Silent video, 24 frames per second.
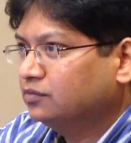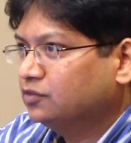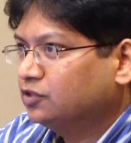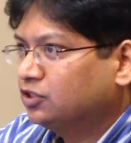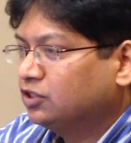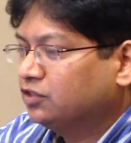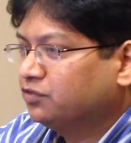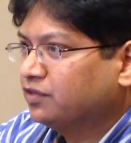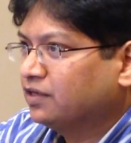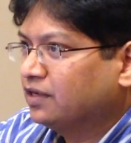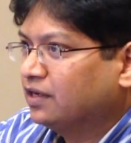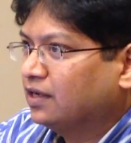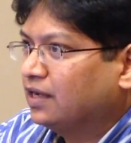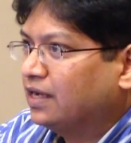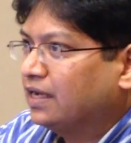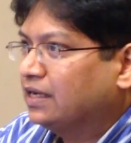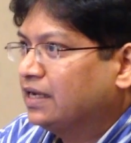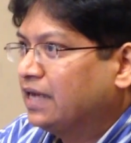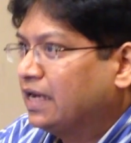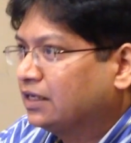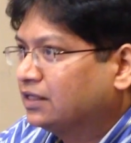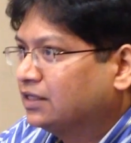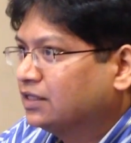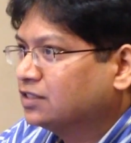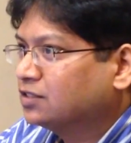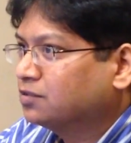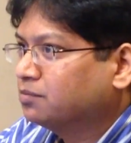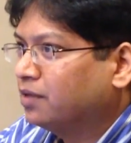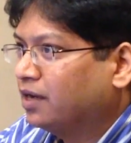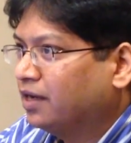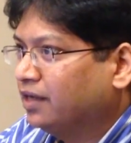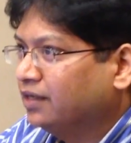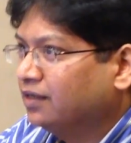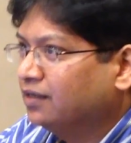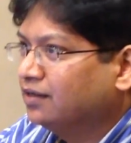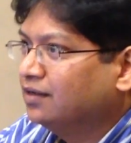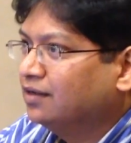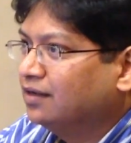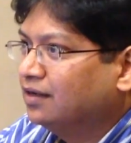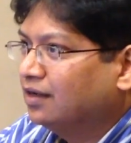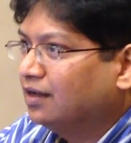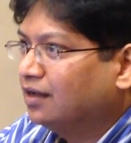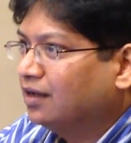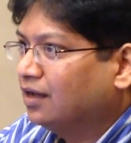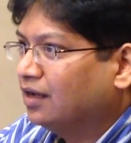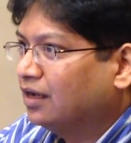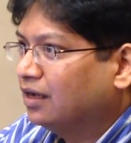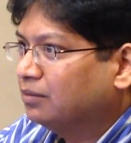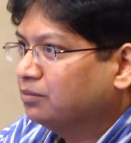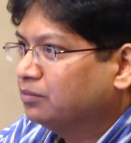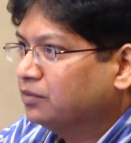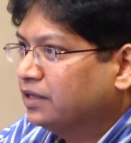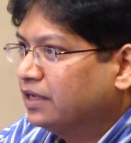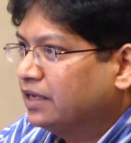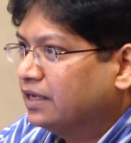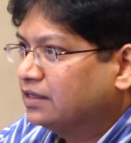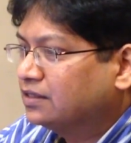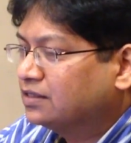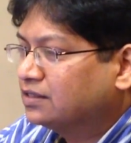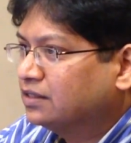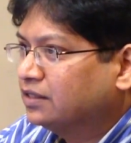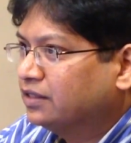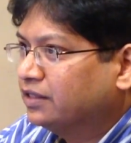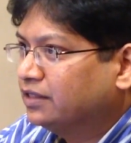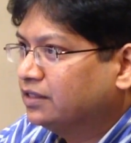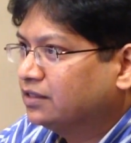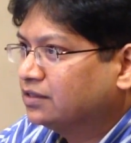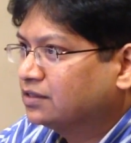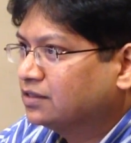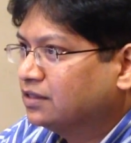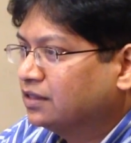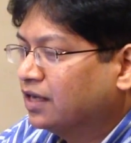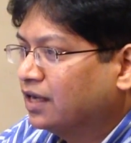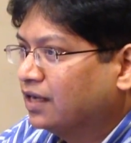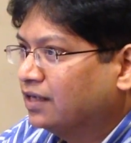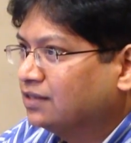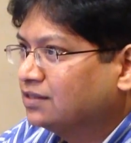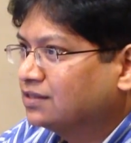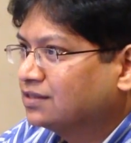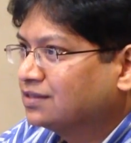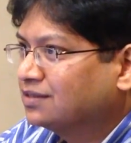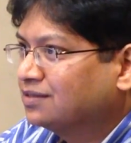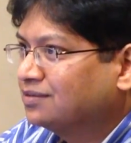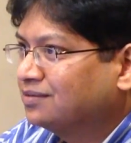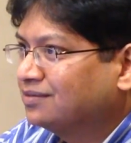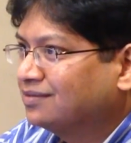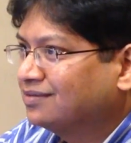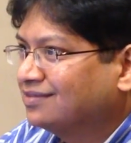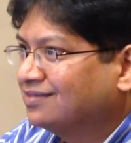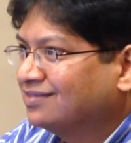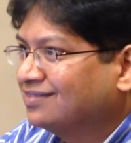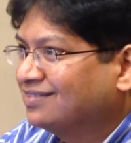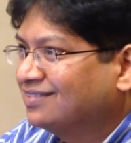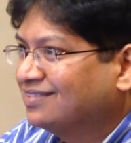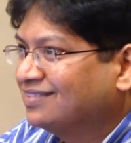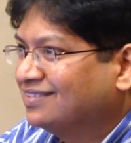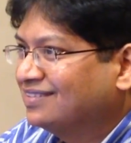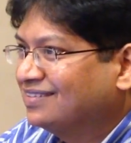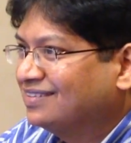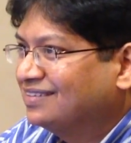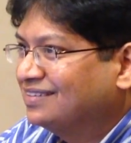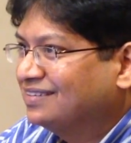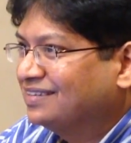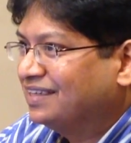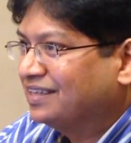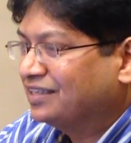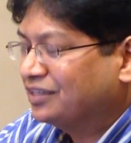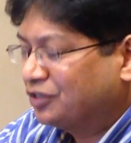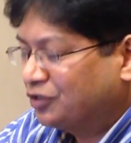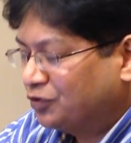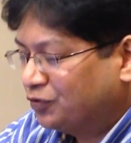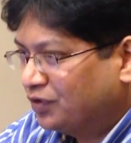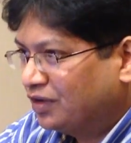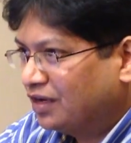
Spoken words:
She will act as my hands and ears and eyes. Thank you.